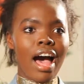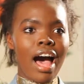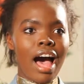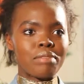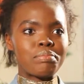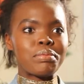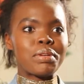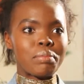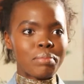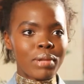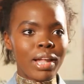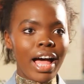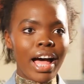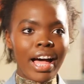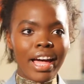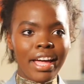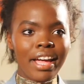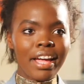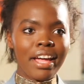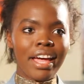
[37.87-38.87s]
I'd be
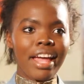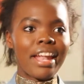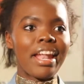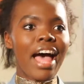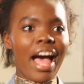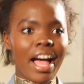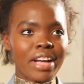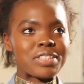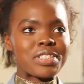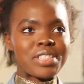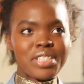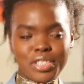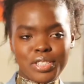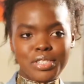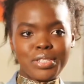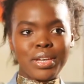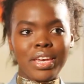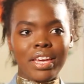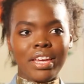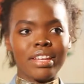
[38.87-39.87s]
applying and actually
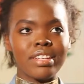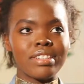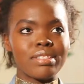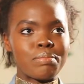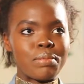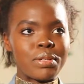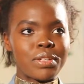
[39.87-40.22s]
doing it,